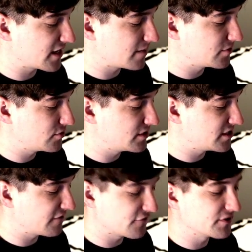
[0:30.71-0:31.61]
that I'm
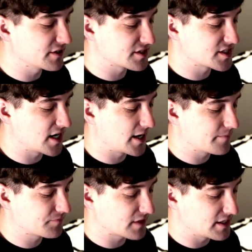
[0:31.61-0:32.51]
doing different this
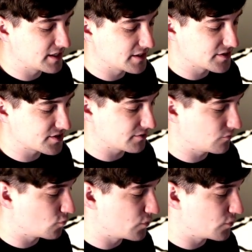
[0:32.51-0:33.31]
time is